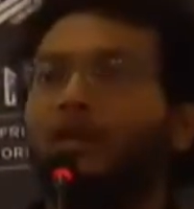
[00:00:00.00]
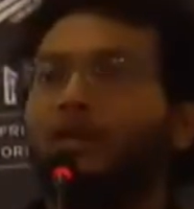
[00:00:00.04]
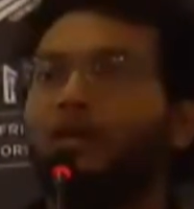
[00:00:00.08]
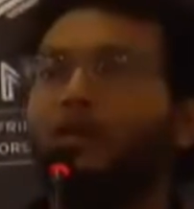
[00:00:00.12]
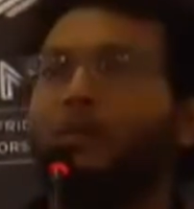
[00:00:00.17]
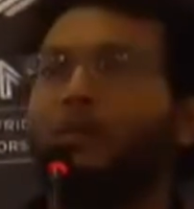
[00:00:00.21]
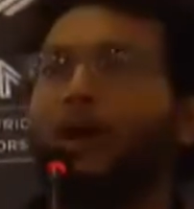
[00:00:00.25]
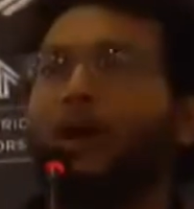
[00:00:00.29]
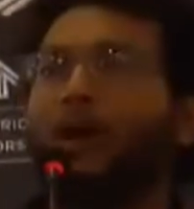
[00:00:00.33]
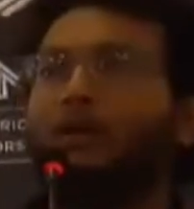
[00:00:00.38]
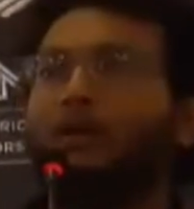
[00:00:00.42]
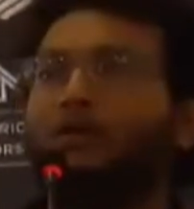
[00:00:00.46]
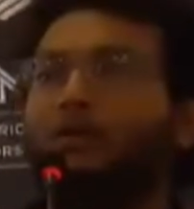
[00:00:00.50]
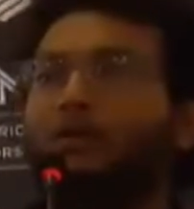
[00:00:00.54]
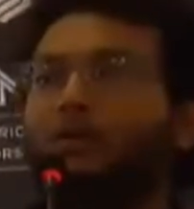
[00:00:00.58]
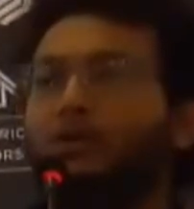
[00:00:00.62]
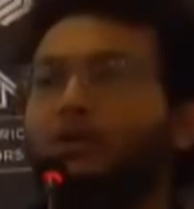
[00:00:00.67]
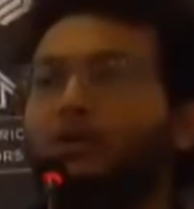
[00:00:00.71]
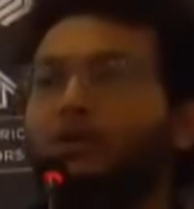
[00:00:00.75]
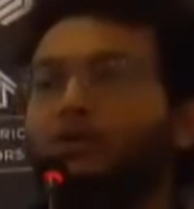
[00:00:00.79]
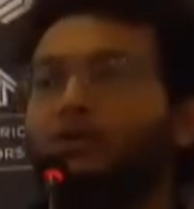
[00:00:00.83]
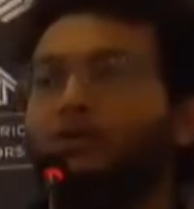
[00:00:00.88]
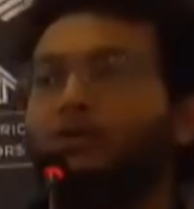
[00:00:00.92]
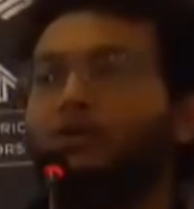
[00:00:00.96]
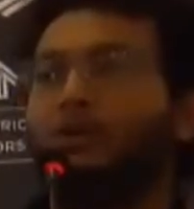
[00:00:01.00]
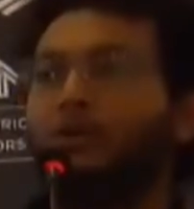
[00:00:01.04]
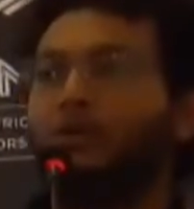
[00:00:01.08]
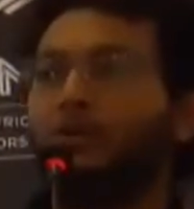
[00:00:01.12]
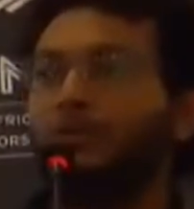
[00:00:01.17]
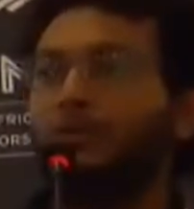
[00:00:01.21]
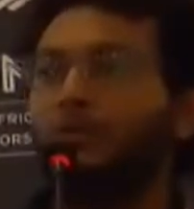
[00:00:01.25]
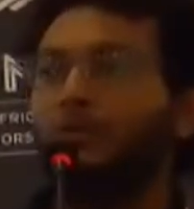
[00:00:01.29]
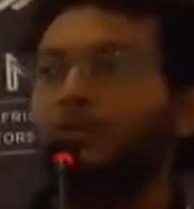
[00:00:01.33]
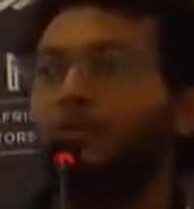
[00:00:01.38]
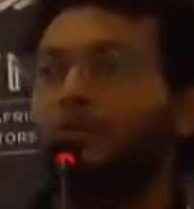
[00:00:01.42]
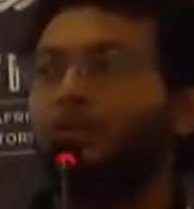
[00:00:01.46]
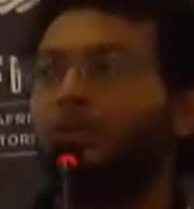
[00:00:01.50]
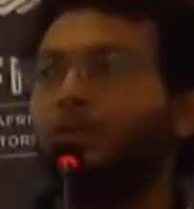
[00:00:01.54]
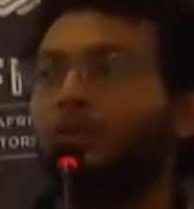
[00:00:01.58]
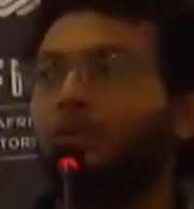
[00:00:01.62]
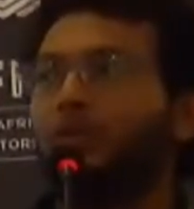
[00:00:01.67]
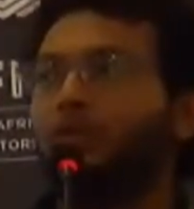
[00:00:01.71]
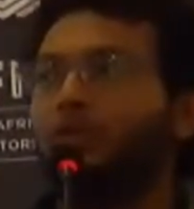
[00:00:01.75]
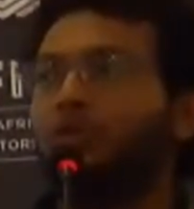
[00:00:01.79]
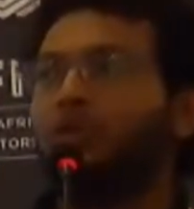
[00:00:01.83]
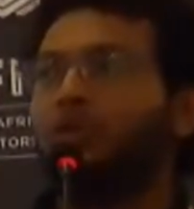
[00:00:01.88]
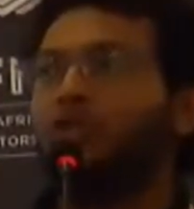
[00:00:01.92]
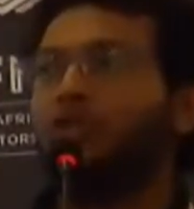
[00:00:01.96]
go back to
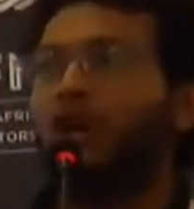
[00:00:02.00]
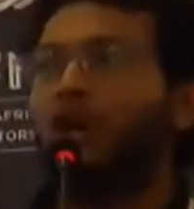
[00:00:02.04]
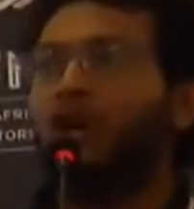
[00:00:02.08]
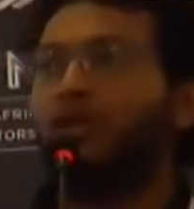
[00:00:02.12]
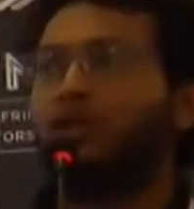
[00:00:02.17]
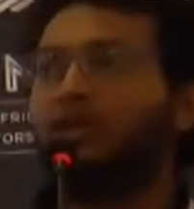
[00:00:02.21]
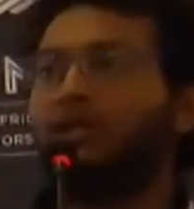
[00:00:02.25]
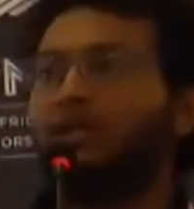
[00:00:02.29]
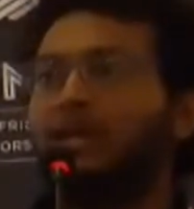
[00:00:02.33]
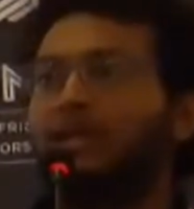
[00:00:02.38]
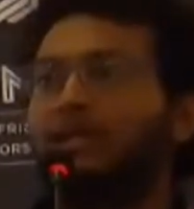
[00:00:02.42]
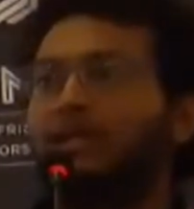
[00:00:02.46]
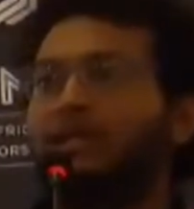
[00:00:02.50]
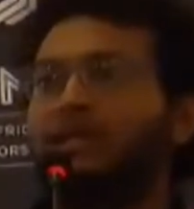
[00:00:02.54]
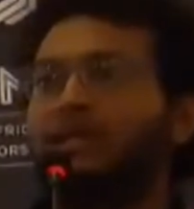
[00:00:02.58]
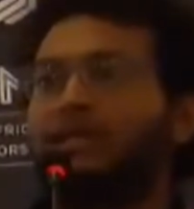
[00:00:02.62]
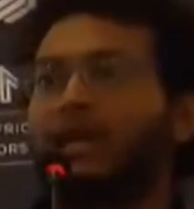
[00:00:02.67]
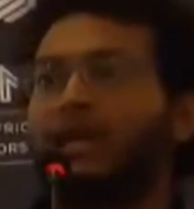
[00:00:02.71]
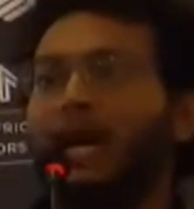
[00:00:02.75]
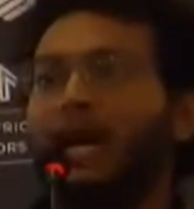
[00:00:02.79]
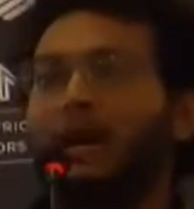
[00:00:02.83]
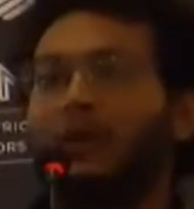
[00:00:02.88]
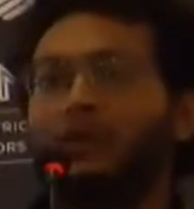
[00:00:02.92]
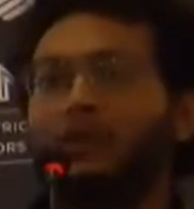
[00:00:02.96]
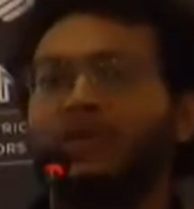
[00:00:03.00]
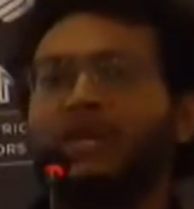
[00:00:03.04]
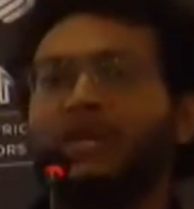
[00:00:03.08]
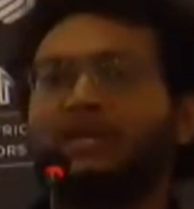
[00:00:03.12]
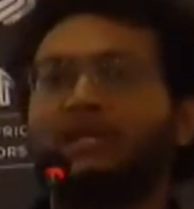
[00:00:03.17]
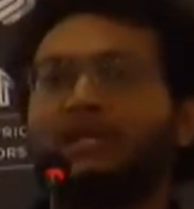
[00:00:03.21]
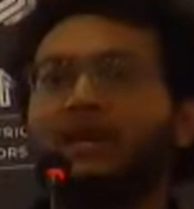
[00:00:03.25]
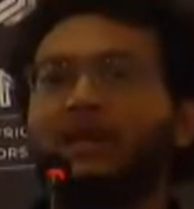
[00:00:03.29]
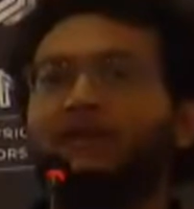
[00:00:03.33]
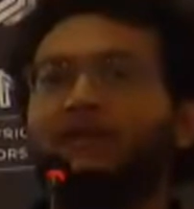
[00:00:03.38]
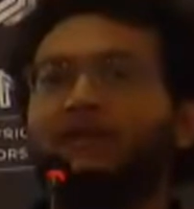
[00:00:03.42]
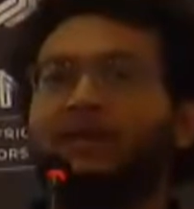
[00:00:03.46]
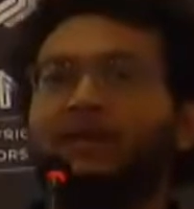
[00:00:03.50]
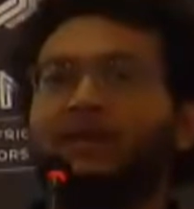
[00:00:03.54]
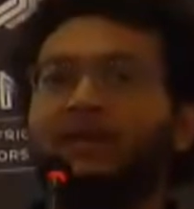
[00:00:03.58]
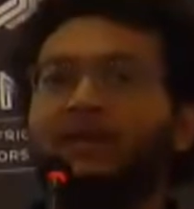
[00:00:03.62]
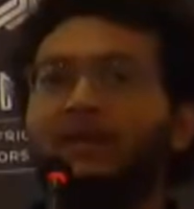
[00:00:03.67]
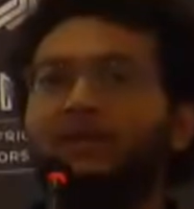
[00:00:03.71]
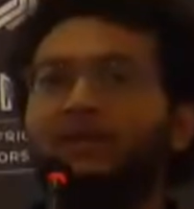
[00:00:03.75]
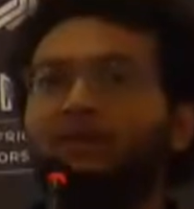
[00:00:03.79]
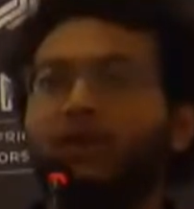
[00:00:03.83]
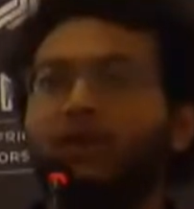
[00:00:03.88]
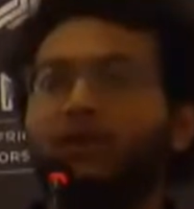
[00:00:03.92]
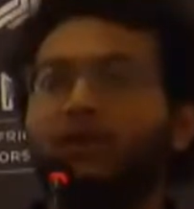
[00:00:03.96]
those charts and see how things have
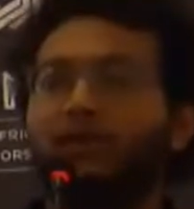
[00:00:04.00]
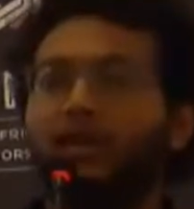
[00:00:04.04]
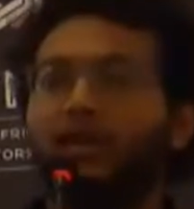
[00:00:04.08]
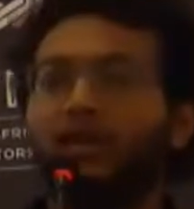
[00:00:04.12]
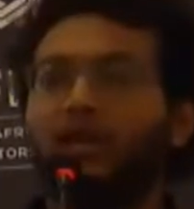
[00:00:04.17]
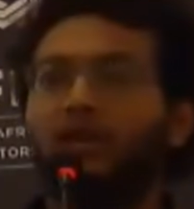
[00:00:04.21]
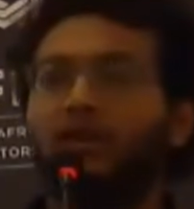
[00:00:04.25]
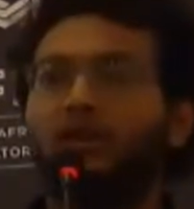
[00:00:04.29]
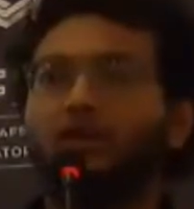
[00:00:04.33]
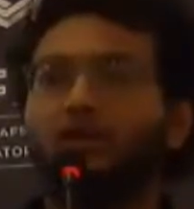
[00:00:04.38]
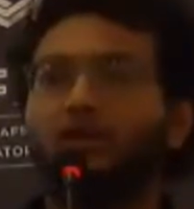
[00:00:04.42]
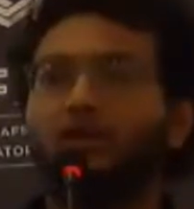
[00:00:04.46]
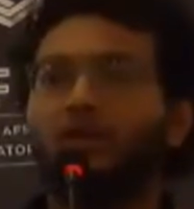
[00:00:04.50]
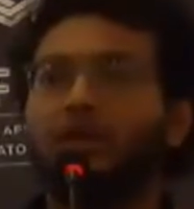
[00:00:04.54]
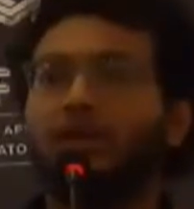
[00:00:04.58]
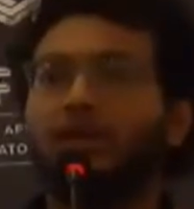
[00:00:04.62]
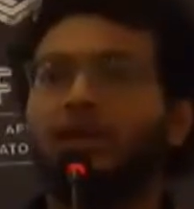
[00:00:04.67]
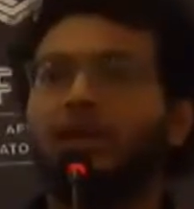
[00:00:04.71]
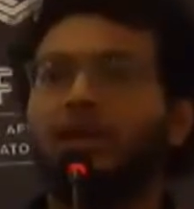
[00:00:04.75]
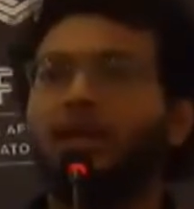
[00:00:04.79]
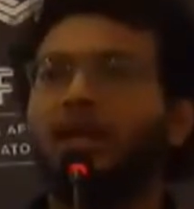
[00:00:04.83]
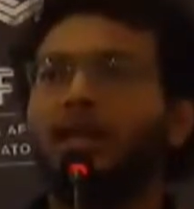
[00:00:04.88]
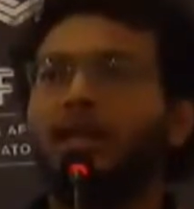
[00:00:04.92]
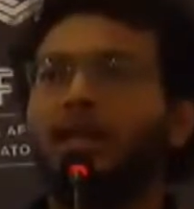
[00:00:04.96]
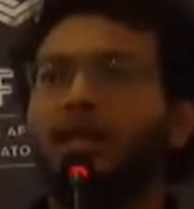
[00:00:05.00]
evolved in a country.